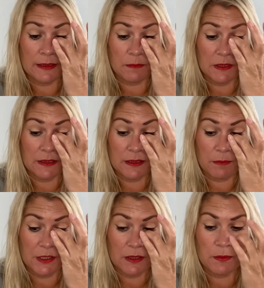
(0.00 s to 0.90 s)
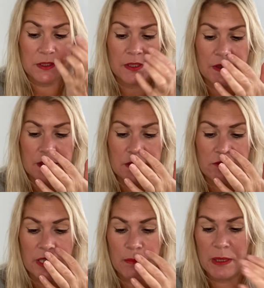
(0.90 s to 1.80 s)
up to the subject which so
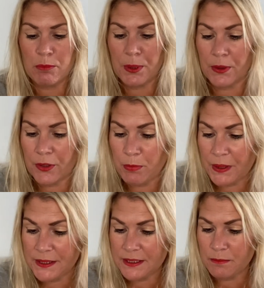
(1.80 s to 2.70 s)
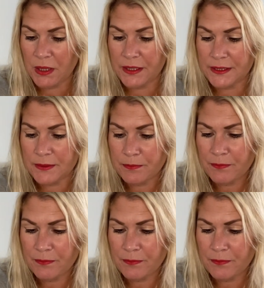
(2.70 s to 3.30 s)
disagreeably preoccupied his mind.